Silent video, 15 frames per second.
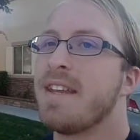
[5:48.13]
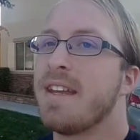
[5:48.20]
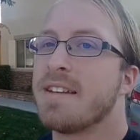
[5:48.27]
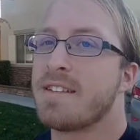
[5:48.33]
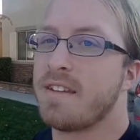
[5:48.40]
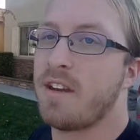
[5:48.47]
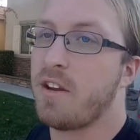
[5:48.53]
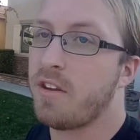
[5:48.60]

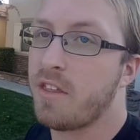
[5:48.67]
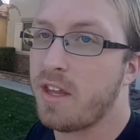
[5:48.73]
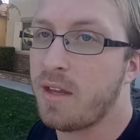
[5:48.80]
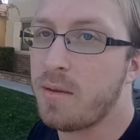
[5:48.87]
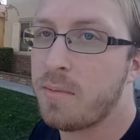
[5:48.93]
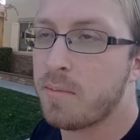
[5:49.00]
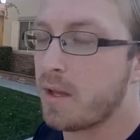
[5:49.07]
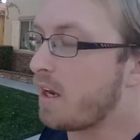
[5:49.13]
is another thing,
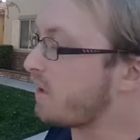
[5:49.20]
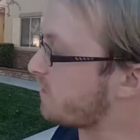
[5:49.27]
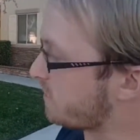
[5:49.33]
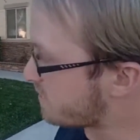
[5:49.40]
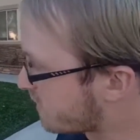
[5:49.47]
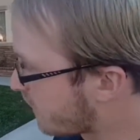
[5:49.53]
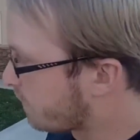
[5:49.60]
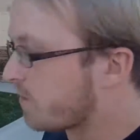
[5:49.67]
but the
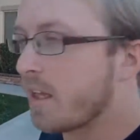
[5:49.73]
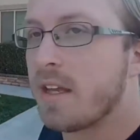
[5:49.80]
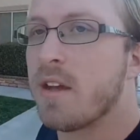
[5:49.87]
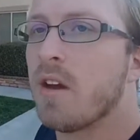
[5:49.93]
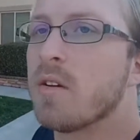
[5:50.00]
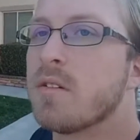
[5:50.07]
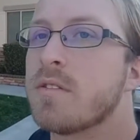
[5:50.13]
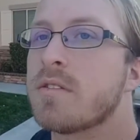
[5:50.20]
same thing
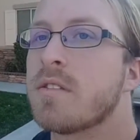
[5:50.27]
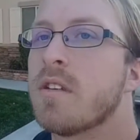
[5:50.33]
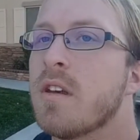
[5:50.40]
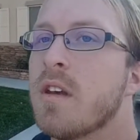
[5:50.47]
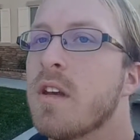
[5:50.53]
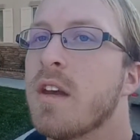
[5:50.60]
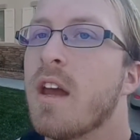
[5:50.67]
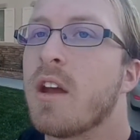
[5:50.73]
goes.
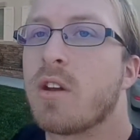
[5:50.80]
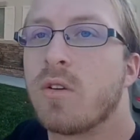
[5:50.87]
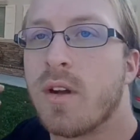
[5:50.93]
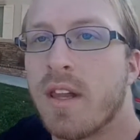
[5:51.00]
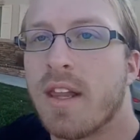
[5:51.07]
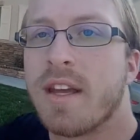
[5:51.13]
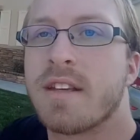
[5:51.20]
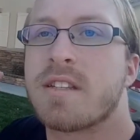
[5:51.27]

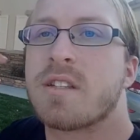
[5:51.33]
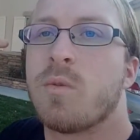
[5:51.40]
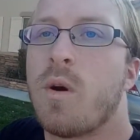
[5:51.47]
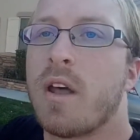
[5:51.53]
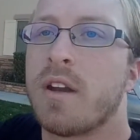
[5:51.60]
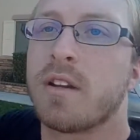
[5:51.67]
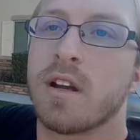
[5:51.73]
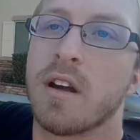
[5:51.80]
Acrylics,
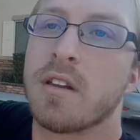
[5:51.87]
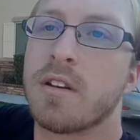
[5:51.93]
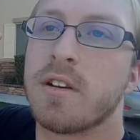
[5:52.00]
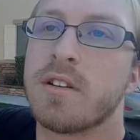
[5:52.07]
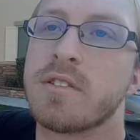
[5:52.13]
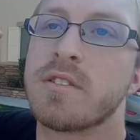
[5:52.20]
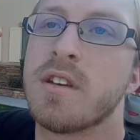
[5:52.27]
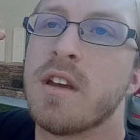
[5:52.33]

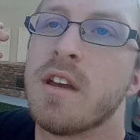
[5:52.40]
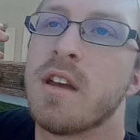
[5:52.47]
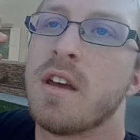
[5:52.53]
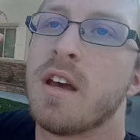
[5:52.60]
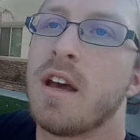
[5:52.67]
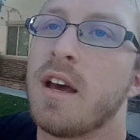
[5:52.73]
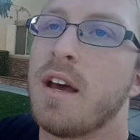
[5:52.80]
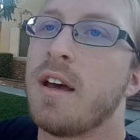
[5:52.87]
watercolors,
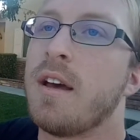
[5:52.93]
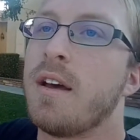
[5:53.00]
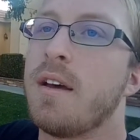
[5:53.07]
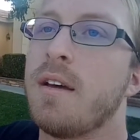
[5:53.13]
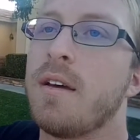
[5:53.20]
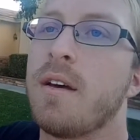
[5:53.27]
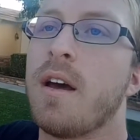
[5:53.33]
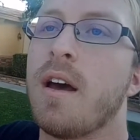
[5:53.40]

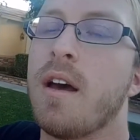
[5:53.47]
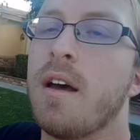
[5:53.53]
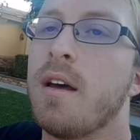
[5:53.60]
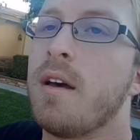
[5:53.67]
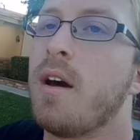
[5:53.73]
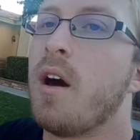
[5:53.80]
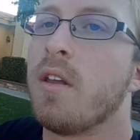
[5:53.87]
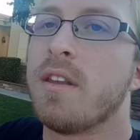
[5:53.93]

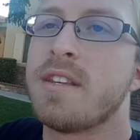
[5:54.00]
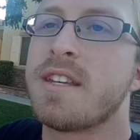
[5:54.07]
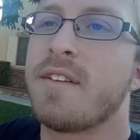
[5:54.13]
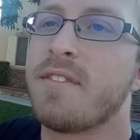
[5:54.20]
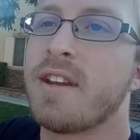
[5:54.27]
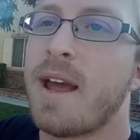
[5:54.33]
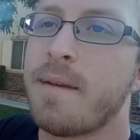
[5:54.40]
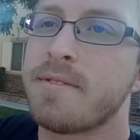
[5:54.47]
all these
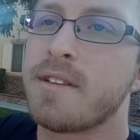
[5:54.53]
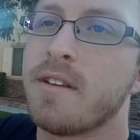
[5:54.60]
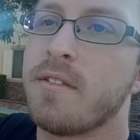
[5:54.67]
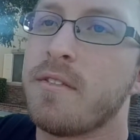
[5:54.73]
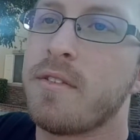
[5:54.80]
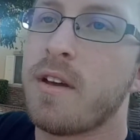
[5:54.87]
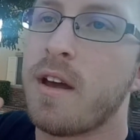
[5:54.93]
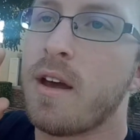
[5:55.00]
different types
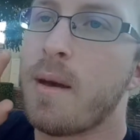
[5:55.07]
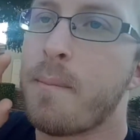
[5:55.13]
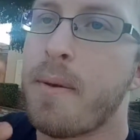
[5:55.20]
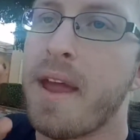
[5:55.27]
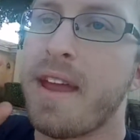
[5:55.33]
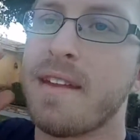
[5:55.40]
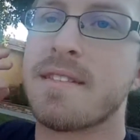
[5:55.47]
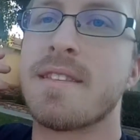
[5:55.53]
of
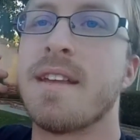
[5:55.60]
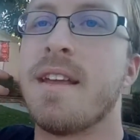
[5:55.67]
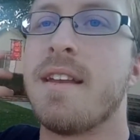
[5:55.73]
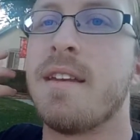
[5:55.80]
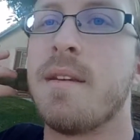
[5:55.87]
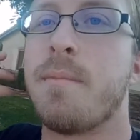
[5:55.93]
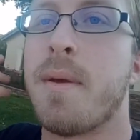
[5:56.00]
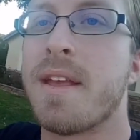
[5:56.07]
paints
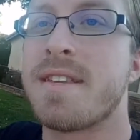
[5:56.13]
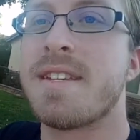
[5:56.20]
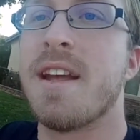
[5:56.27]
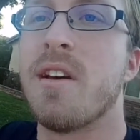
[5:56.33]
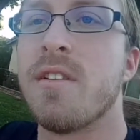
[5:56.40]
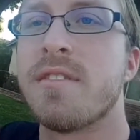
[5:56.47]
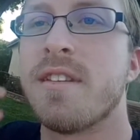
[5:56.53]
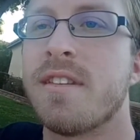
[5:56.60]
and
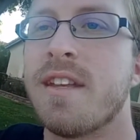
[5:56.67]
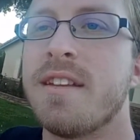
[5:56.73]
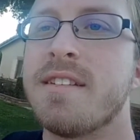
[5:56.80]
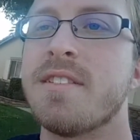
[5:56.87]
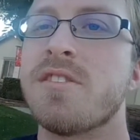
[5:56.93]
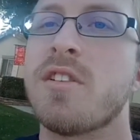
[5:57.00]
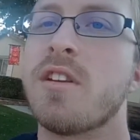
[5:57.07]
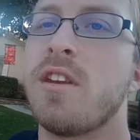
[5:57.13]
pastels and things
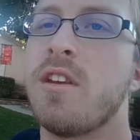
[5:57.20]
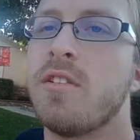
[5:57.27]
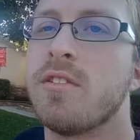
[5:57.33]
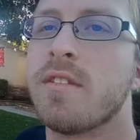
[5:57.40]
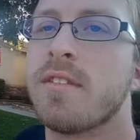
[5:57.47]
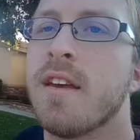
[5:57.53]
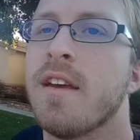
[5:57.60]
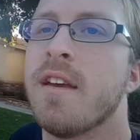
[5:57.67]
that you can
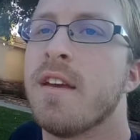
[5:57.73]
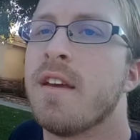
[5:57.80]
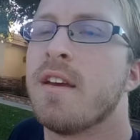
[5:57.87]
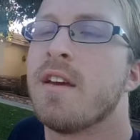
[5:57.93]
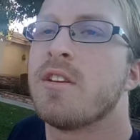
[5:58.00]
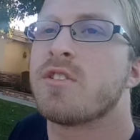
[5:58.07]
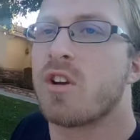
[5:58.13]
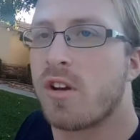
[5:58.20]
use,
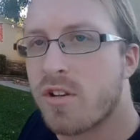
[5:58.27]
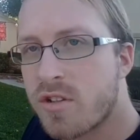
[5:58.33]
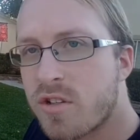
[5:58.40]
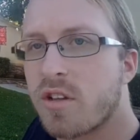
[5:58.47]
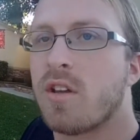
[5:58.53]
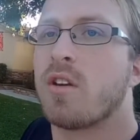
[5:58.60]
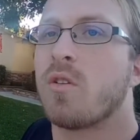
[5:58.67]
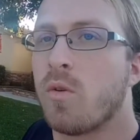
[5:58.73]
charge
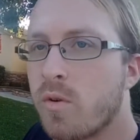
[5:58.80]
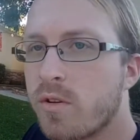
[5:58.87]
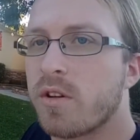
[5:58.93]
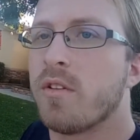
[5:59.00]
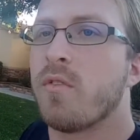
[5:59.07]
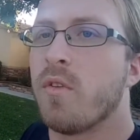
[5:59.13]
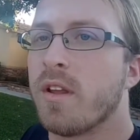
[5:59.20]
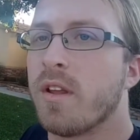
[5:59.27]
a quarter
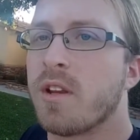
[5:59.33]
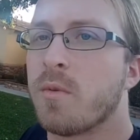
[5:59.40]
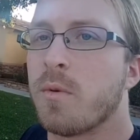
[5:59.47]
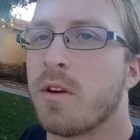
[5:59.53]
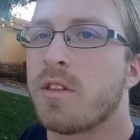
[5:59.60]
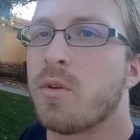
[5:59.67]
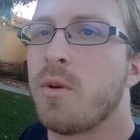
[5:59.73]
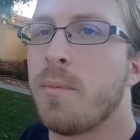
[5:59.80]
of what they're
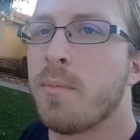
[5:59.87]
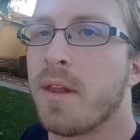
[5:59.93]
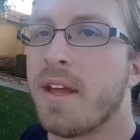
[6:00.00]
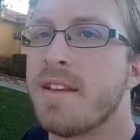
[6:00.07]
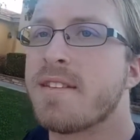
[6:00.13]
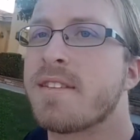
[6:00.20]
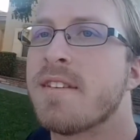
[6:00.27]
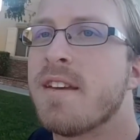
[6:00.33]
worth to
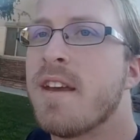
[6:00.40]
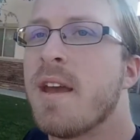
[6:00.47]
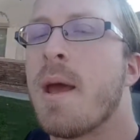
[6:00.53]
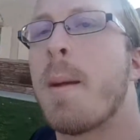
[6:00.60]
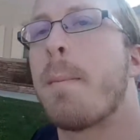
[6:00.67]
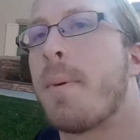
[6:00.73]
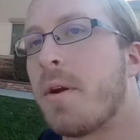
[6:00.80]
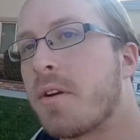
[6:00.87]
replace
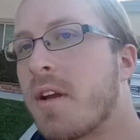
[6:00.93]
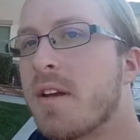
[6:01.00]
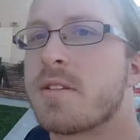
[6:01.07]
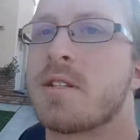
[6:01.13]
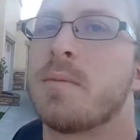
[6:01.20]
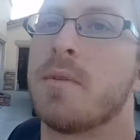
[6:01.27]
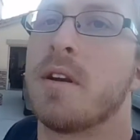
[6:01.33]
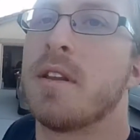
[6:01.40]
per
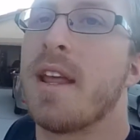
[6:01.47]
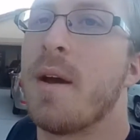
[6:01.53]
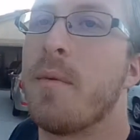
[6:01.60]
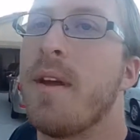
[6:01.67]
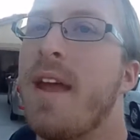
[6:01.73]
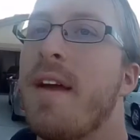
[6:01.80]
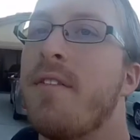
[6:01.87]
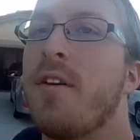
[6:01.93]
customer. That
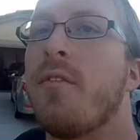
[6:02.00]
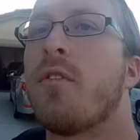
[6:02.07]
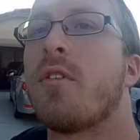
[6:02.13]
way every four